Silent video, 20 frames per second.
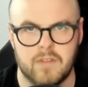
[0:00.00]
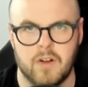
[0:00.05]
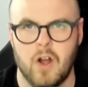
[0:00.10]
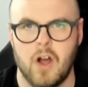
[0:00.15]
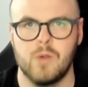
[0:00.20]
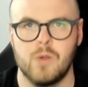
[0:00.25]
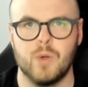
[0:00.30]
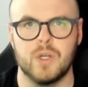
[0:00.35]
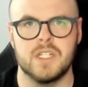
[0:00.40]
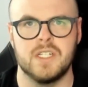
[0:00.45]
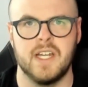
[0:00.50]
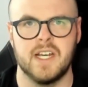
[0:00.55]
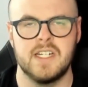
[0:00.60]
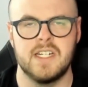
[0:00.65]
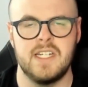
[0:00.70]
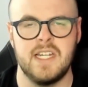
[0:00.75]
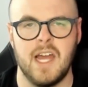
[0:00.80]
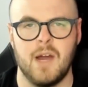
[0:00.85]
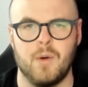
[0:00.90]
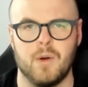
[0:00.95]
Hogwarts
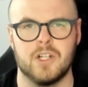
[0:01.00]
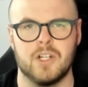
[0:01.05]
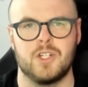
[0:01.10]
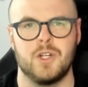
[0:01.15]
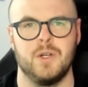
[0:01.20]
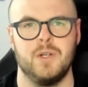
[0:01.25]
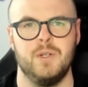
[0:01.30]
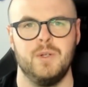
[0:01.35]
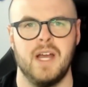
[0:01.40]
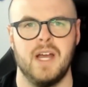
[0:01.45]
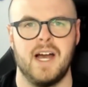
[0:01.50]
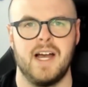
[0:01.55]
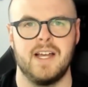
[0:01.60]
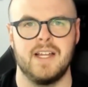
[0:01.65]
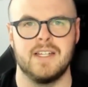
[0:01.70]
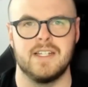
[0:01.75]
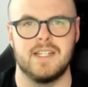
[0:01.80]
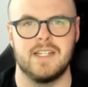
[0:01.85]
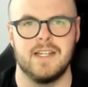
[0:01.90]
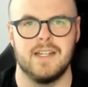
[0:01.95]
Legacy, I want to show you
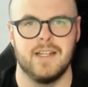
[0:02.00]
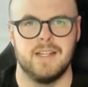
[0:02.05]
guys